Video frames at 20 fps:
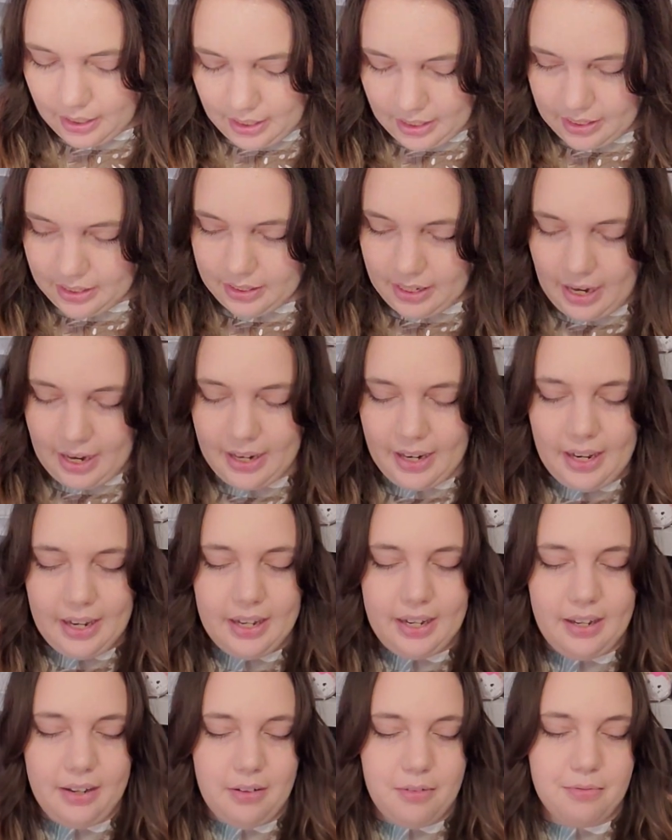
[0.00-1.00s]
and I
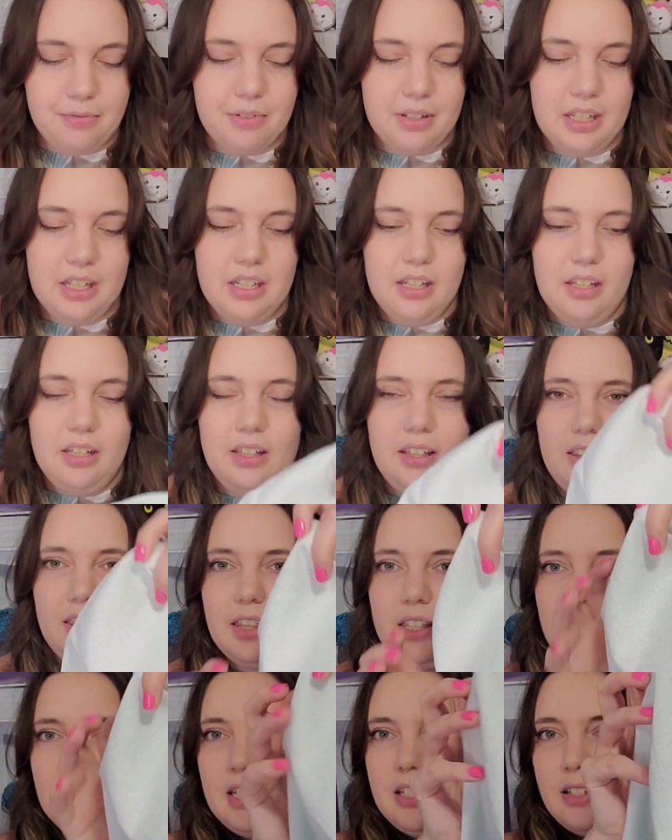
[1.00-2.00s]
have
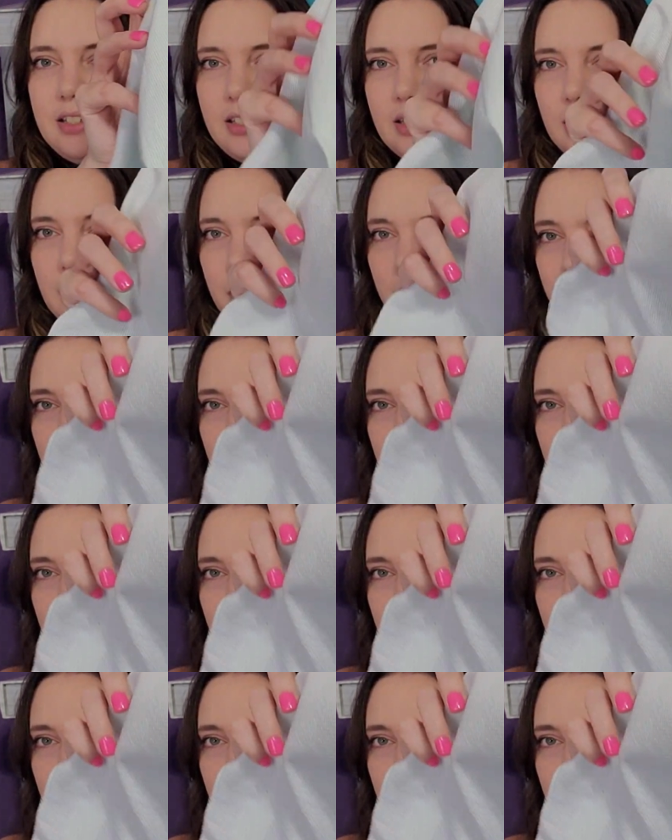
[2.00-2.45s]
this,